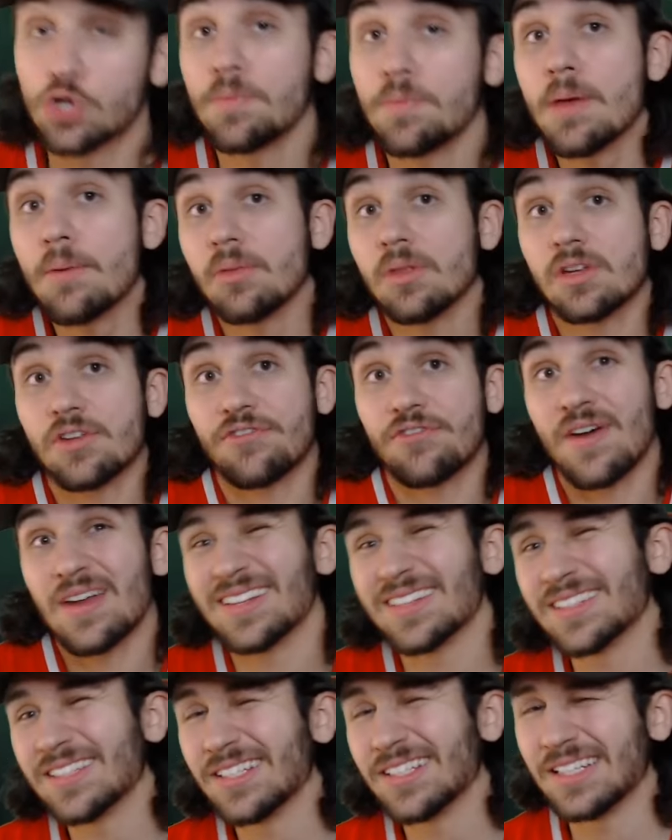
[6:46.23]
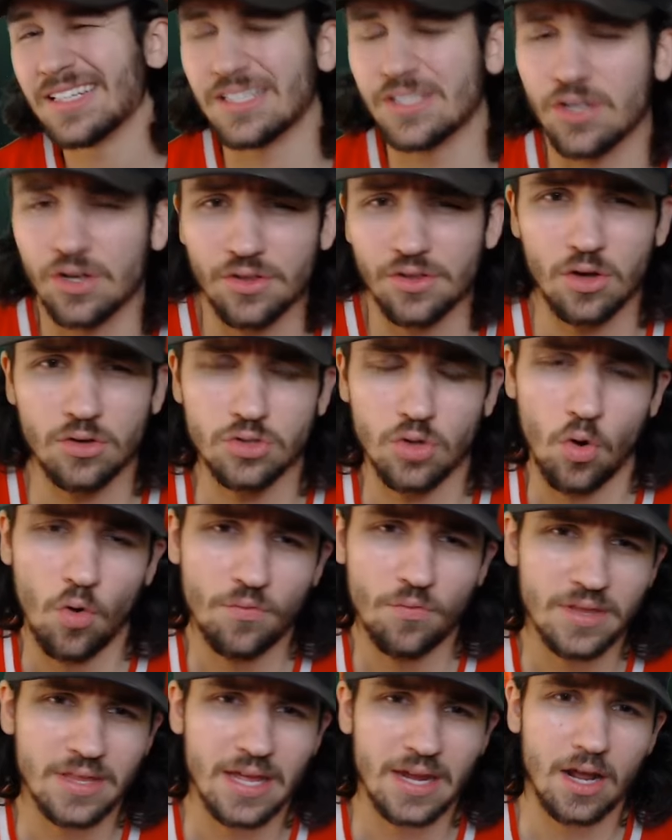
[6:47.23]
should be able to defend a little easier, though, so
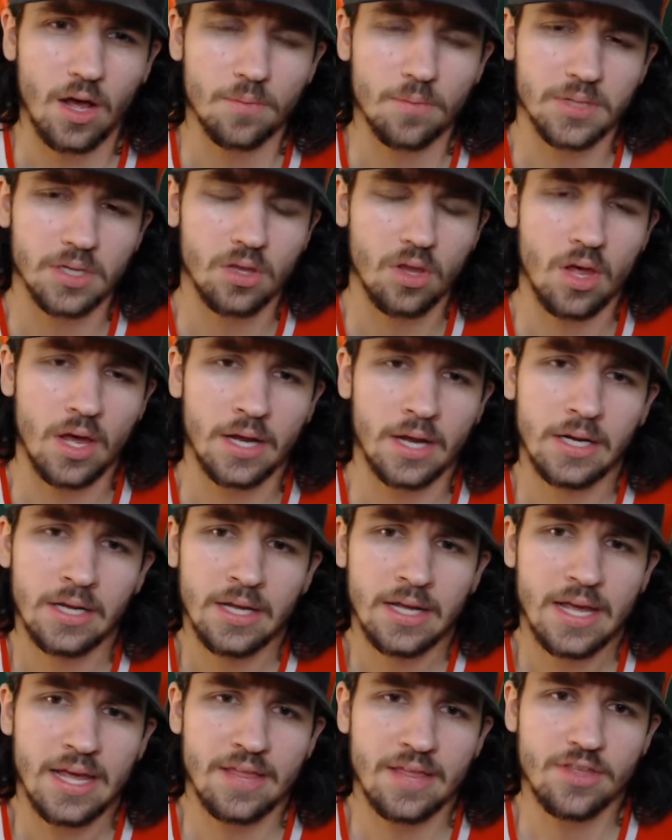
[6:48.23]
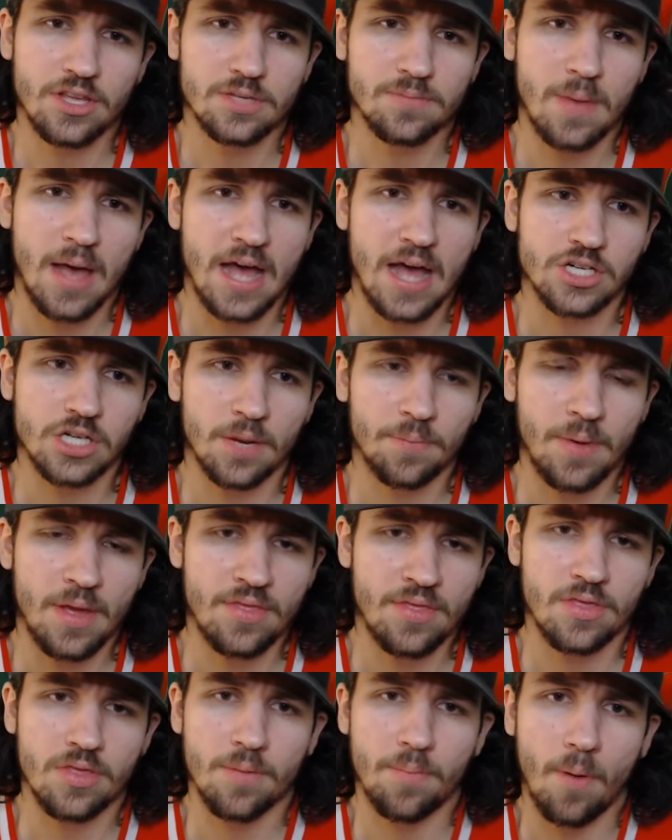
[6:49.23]
hopefully that helps a lot in this matchup.
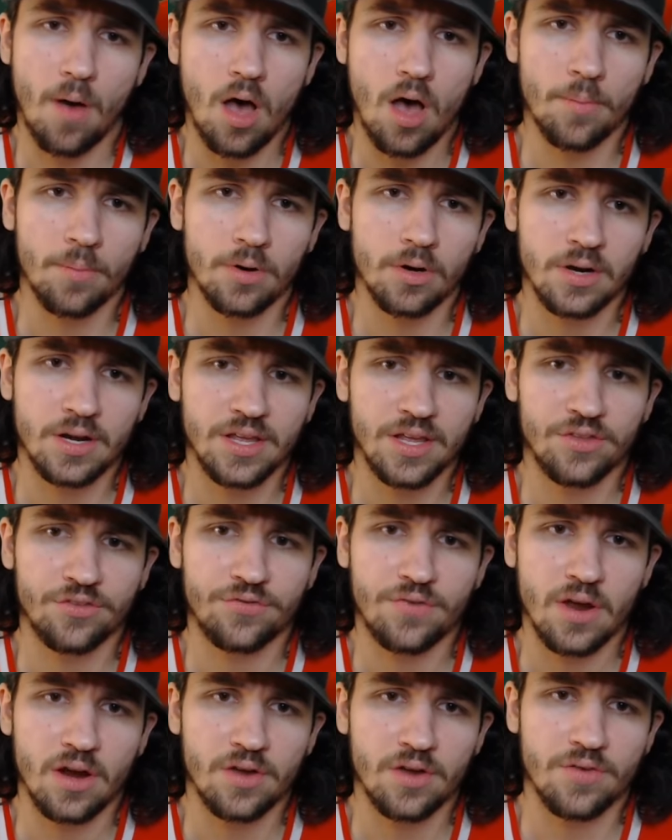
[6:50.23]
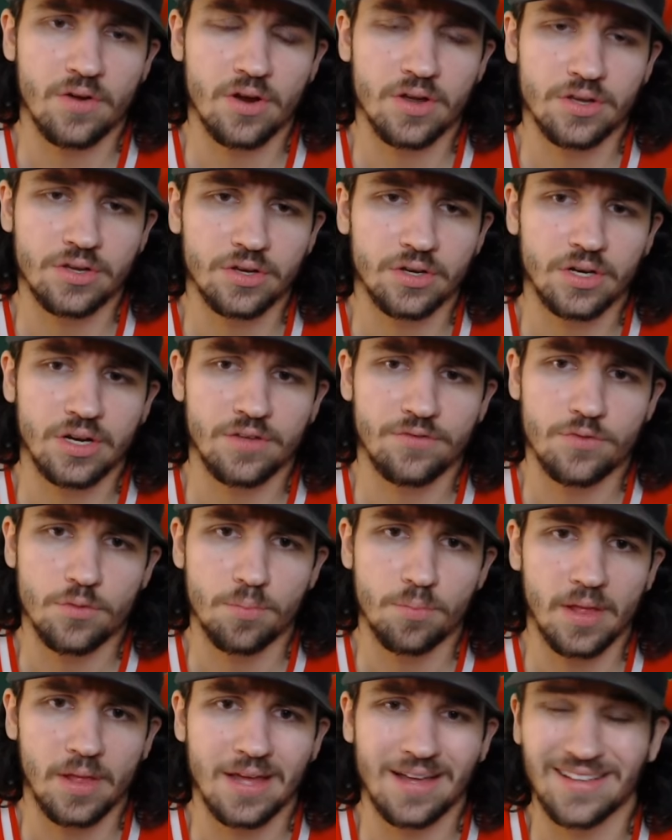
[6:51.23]
And then the Bomber is very, very good if you
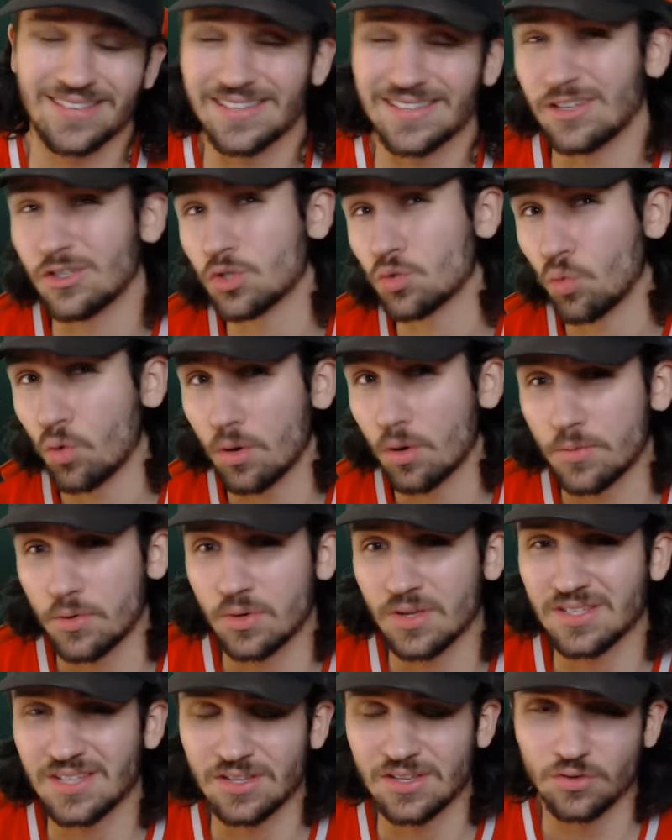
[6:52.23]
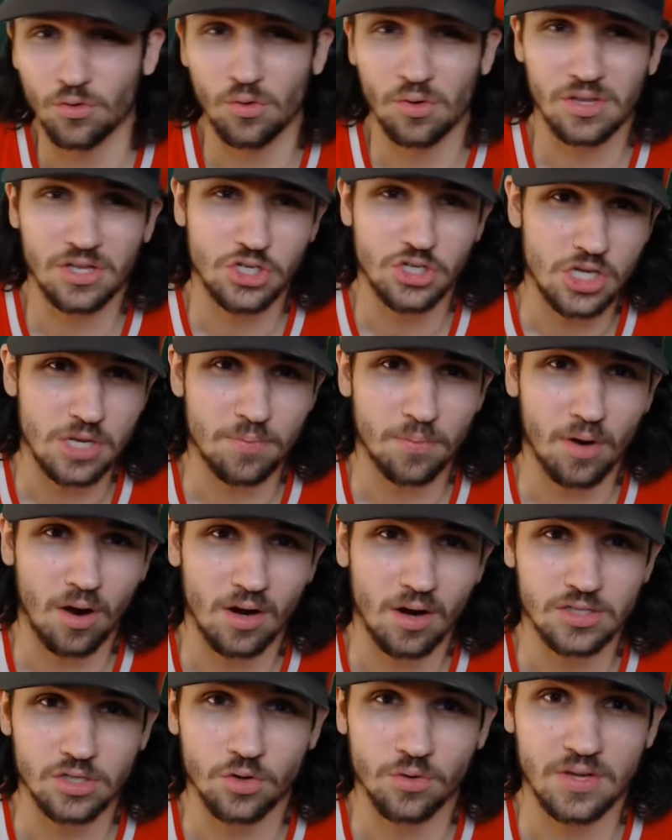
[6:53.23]
play against any Swarm units. It's a really cheap
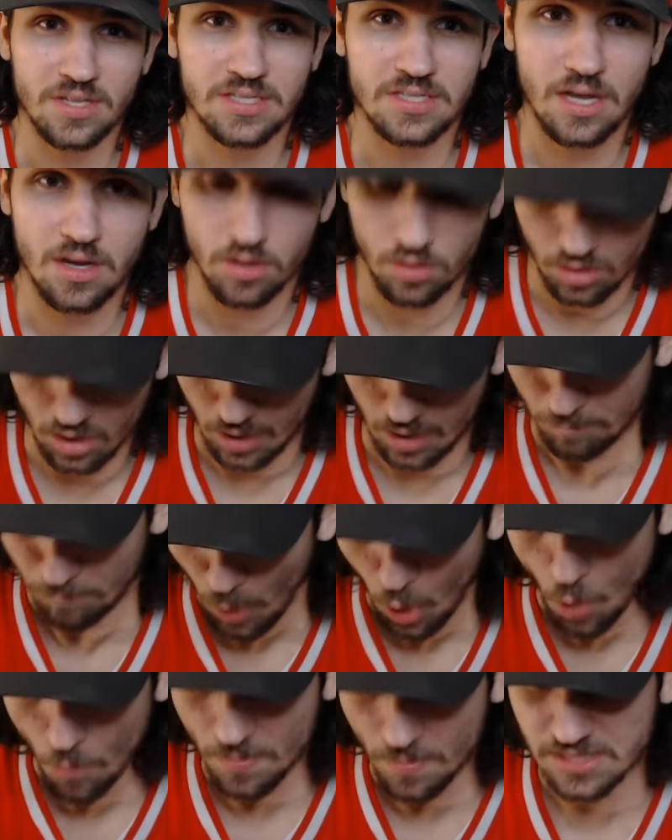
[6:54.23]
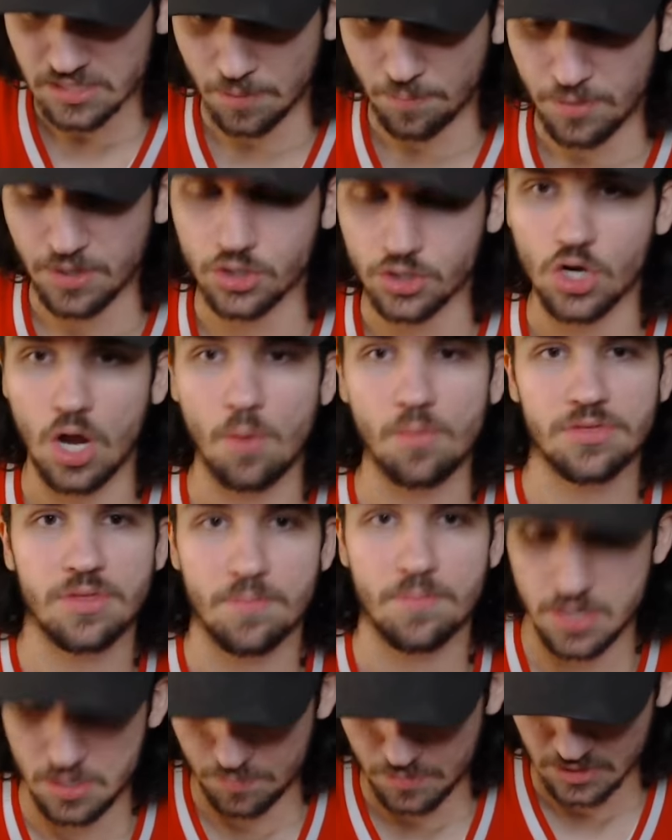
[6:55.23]
card. It's a great cycle card. Boom! That's a big shot with the
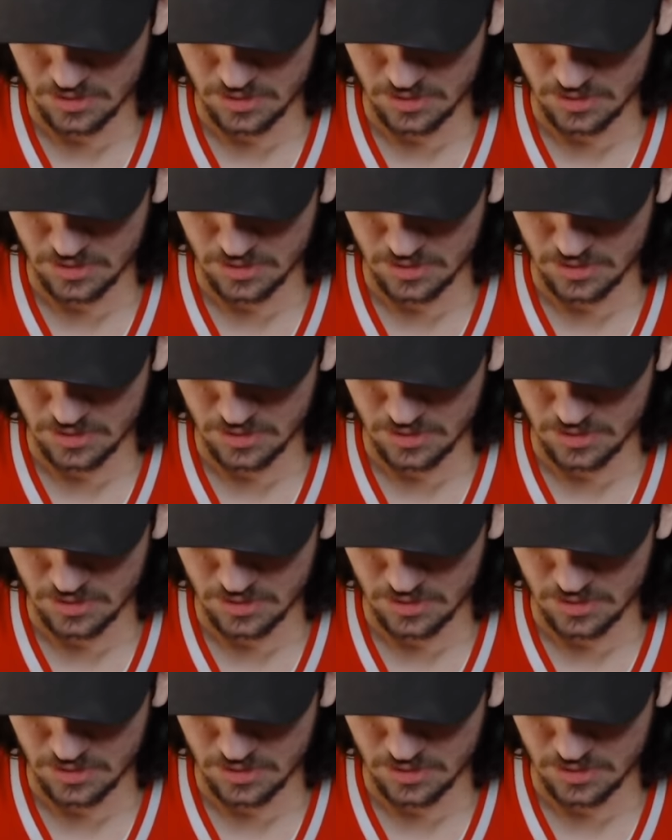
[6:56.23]
Mini